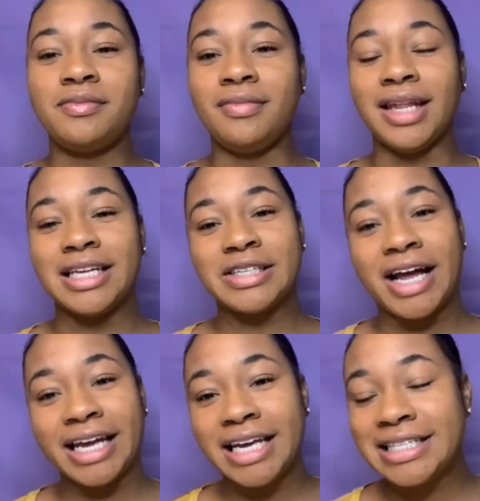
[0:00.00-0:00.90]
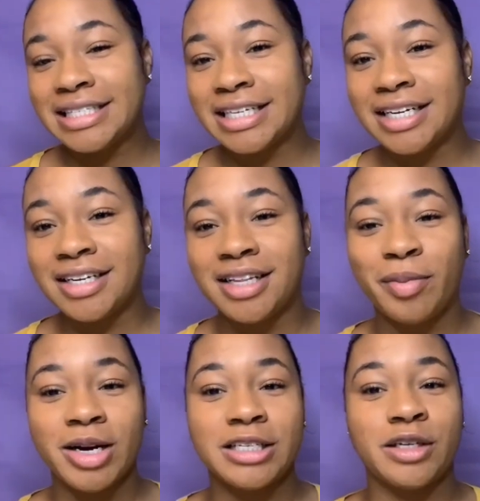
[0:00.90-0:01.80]
So I get to the
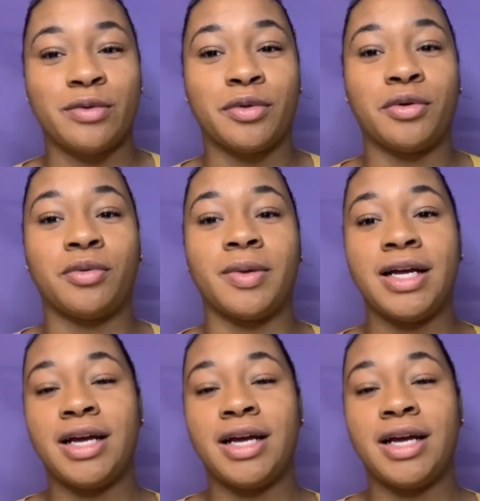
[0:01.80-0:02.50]
emergency room.